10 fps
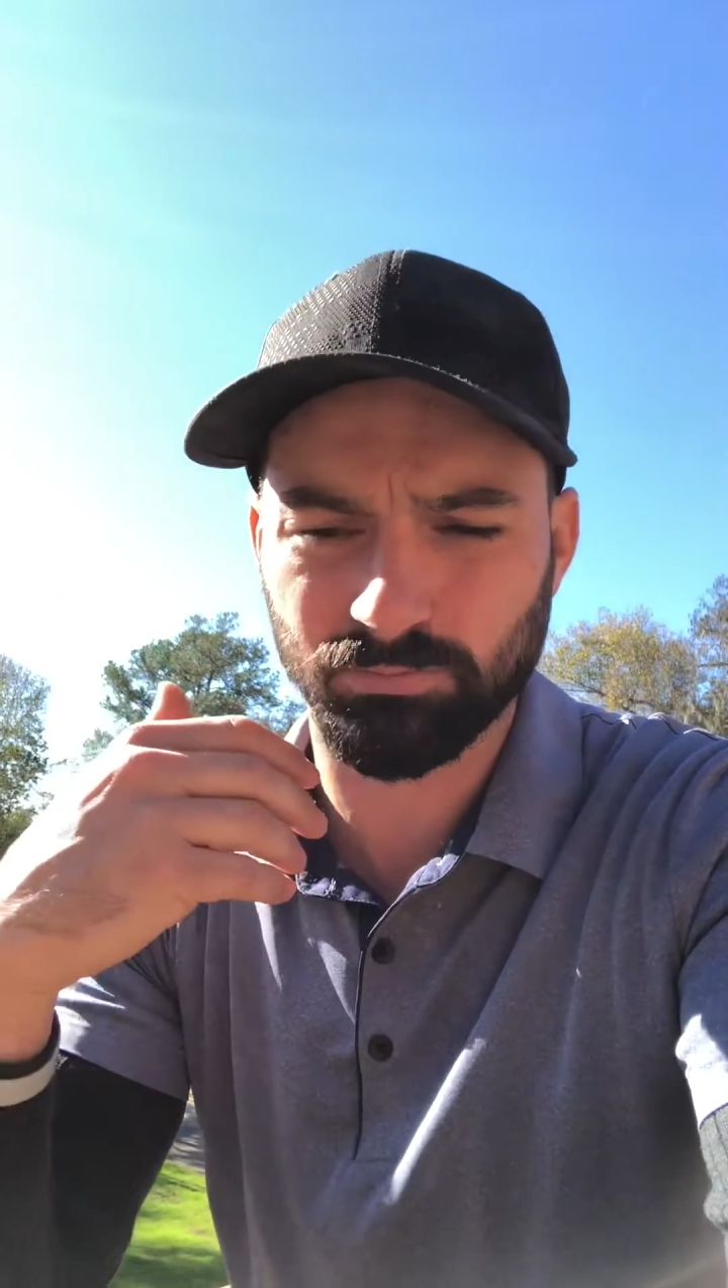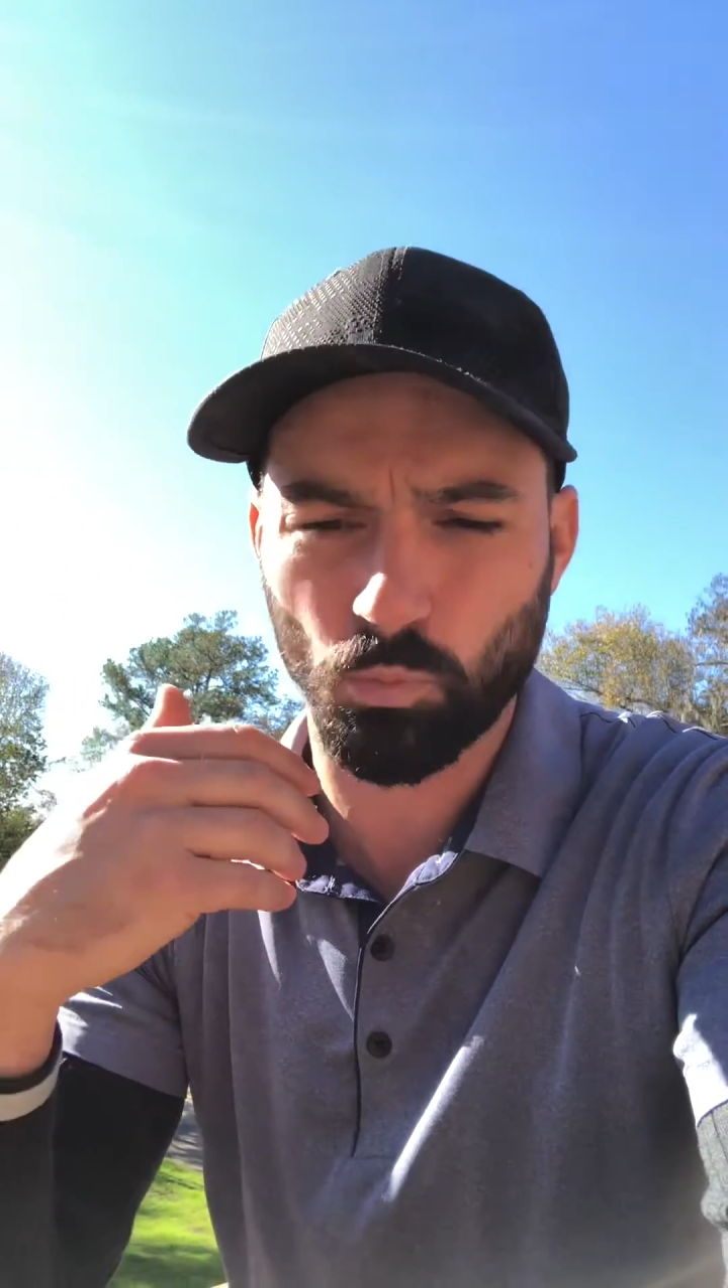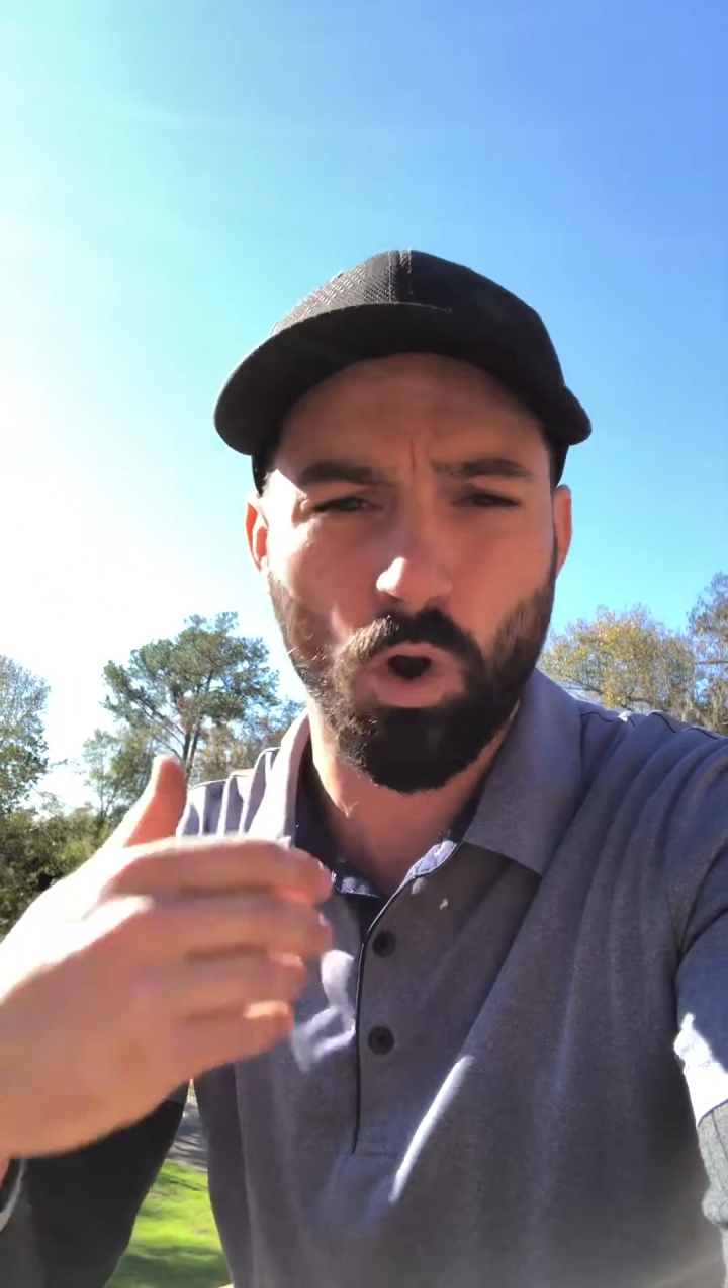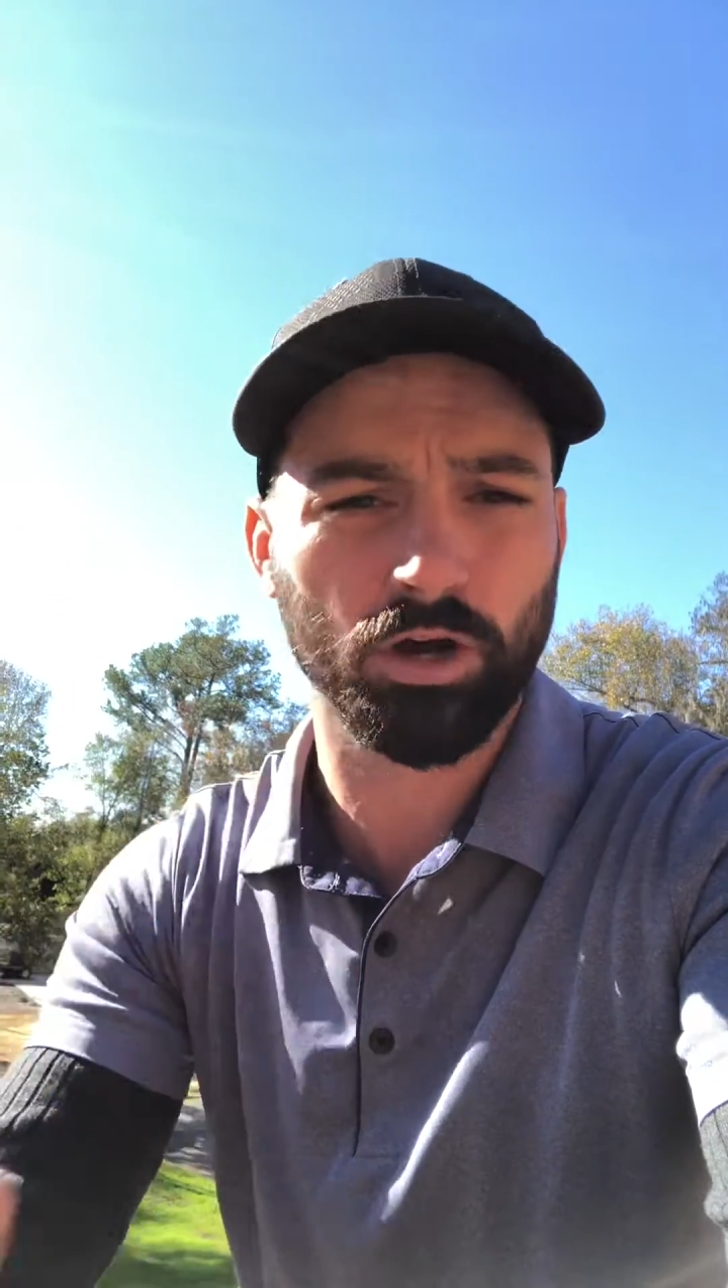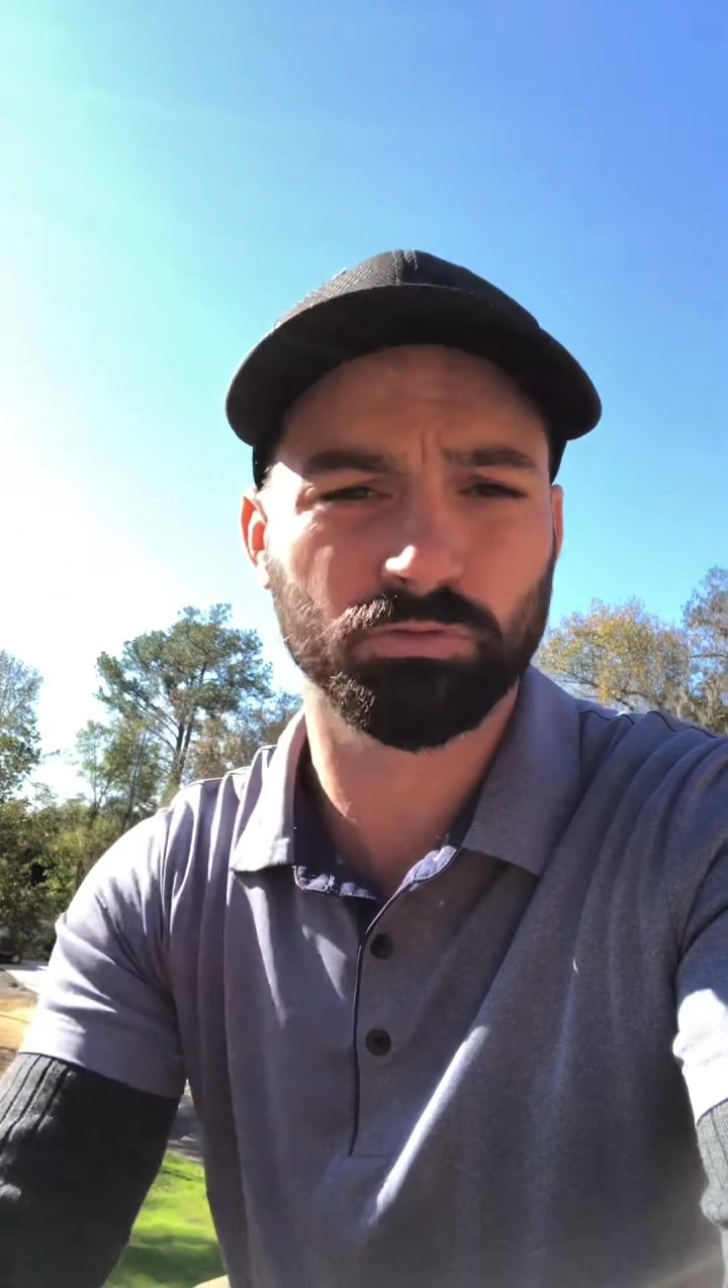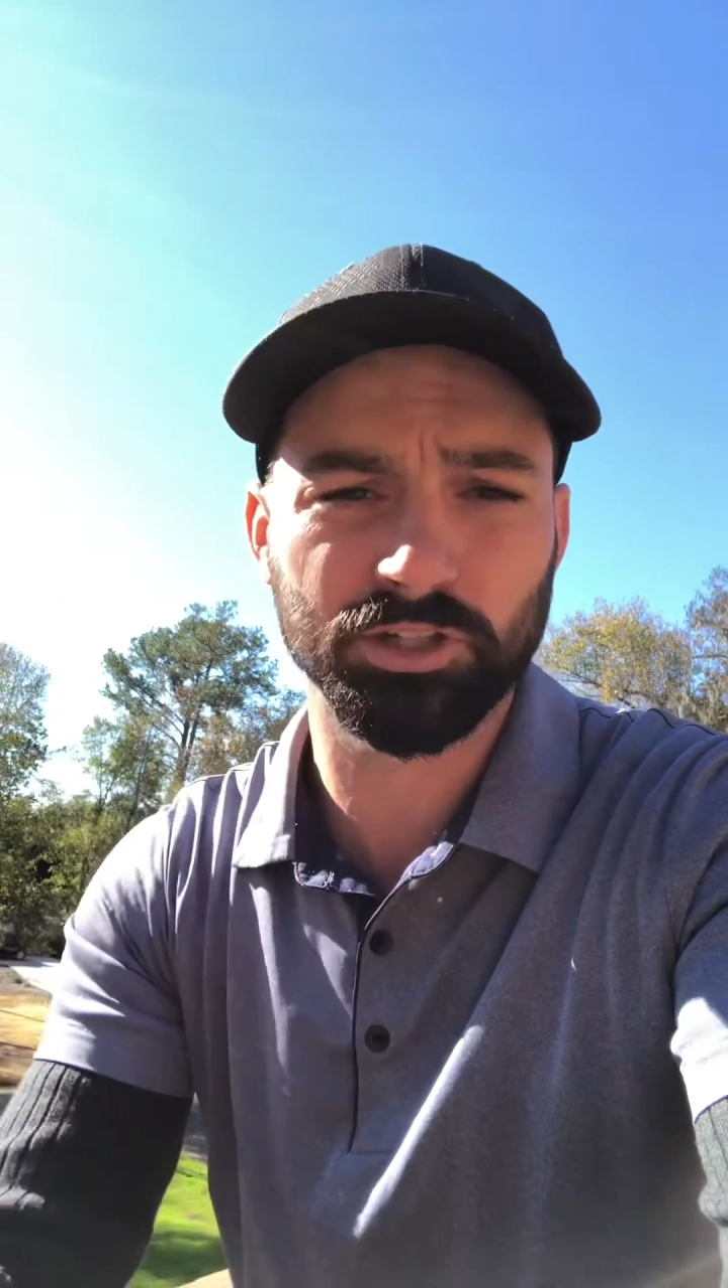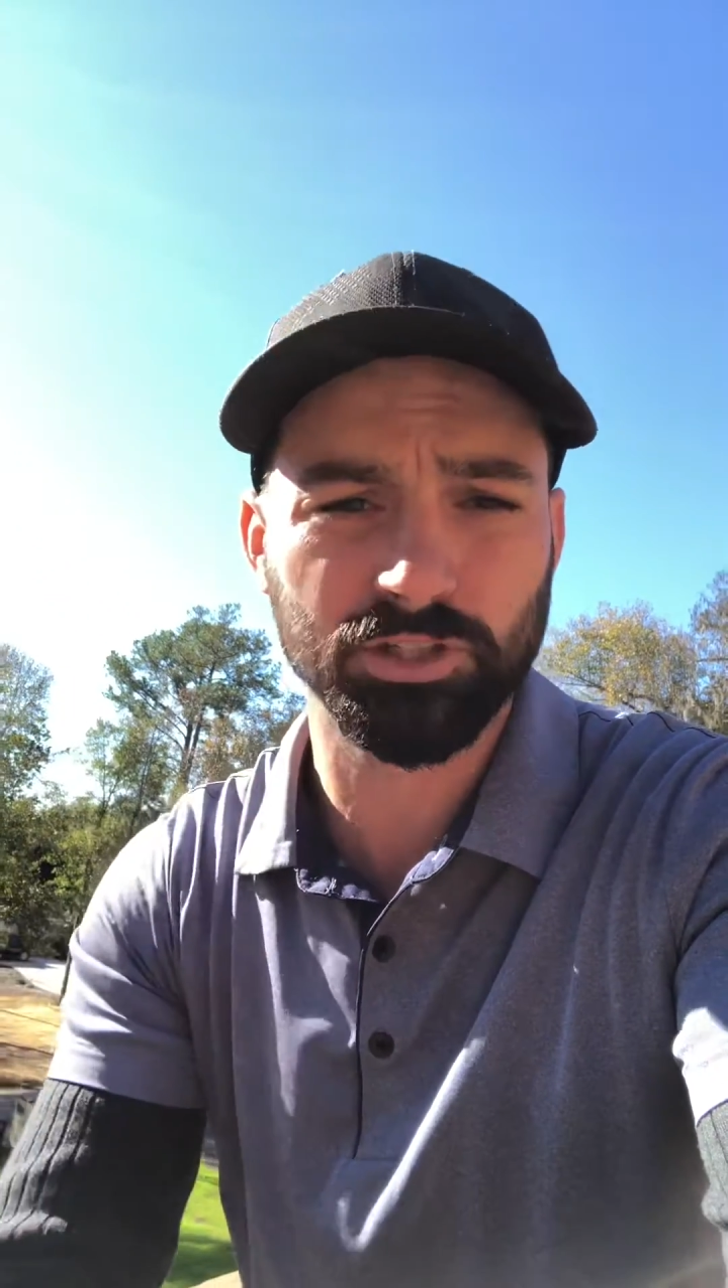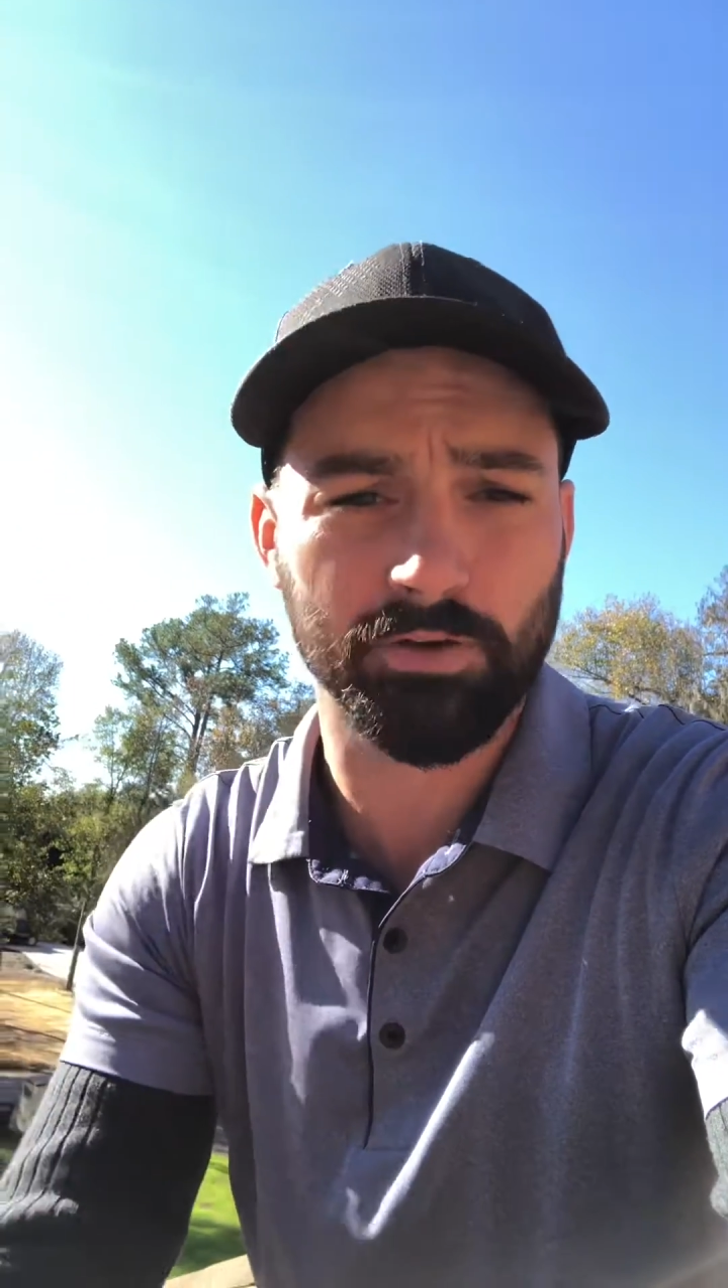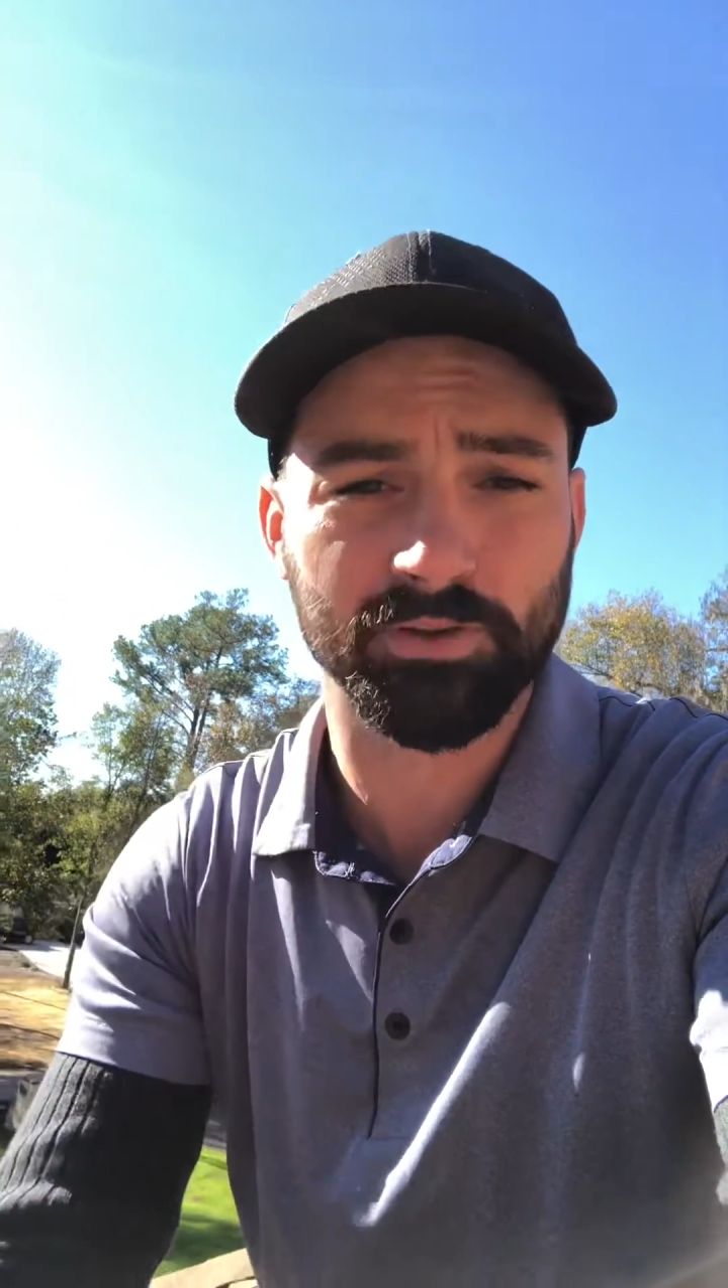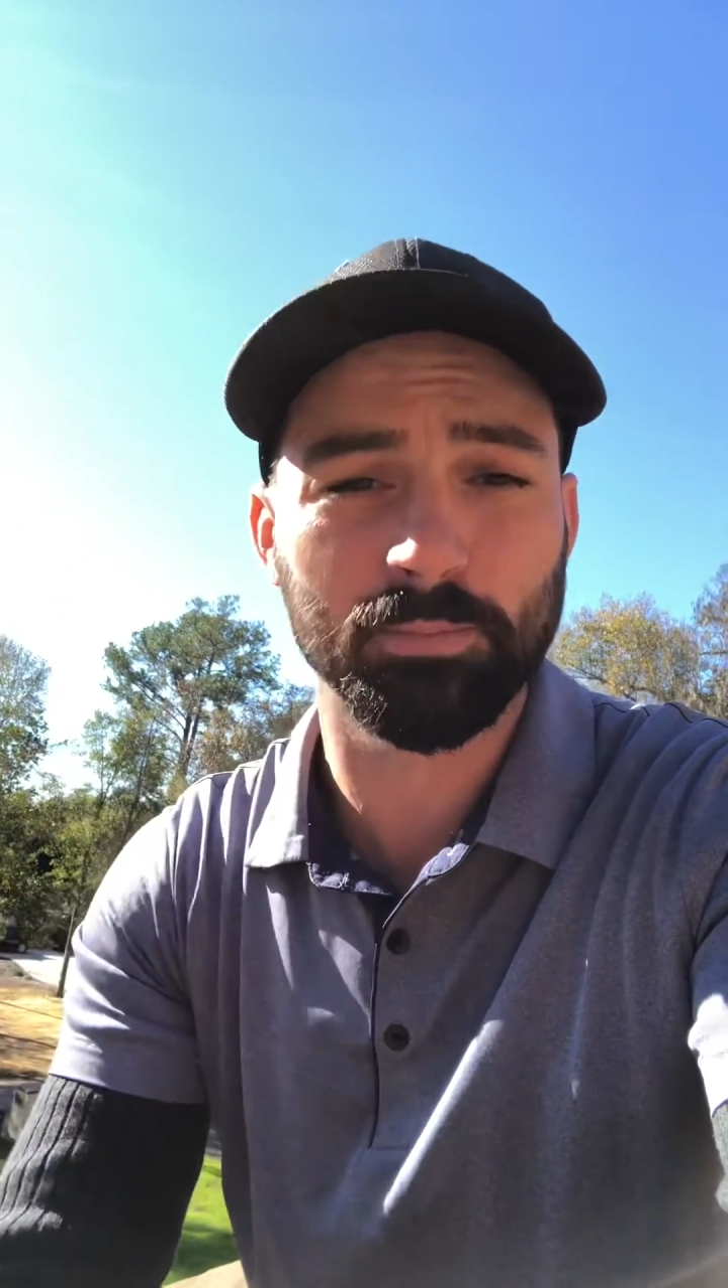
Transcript: water runs off it